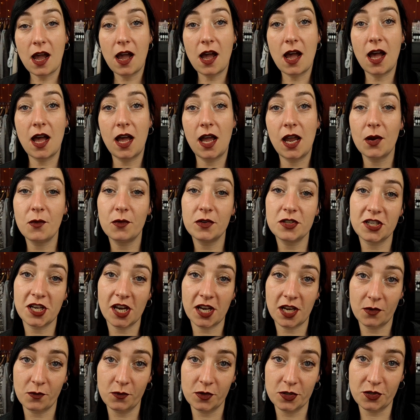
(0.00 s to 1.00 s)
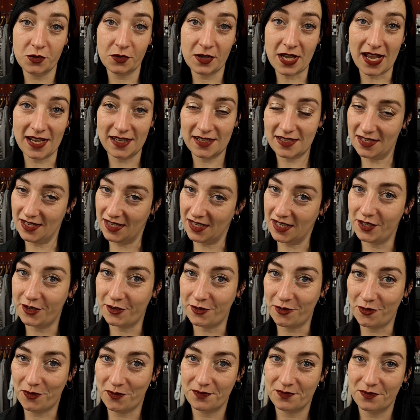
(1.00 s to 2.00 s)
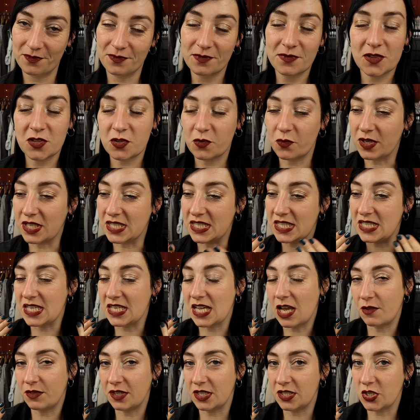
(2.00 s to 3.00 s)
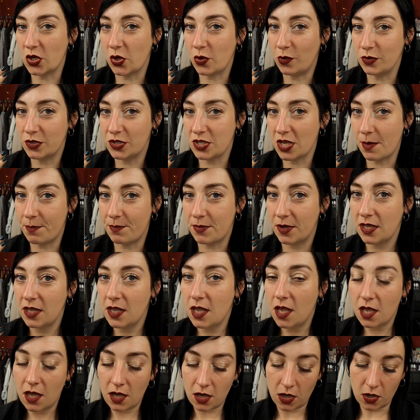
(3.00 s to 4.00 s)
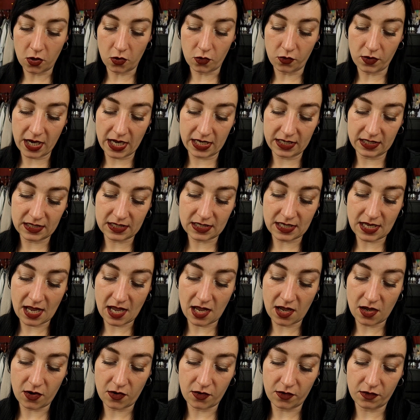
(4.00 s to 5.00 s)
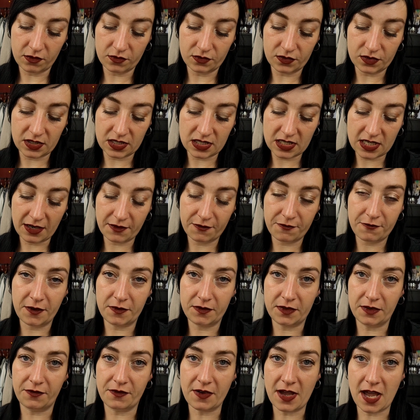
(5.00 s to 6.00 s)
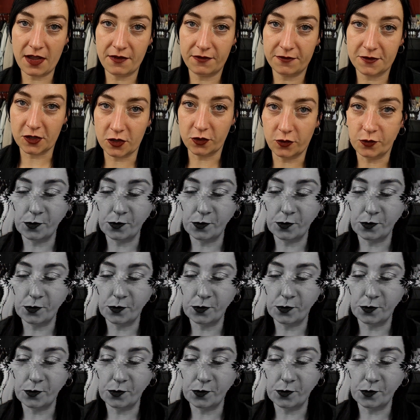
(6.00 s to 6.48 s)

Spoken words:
I will check in with you guys later so we can see how this holds up. Oh, and it's now 10:55, so.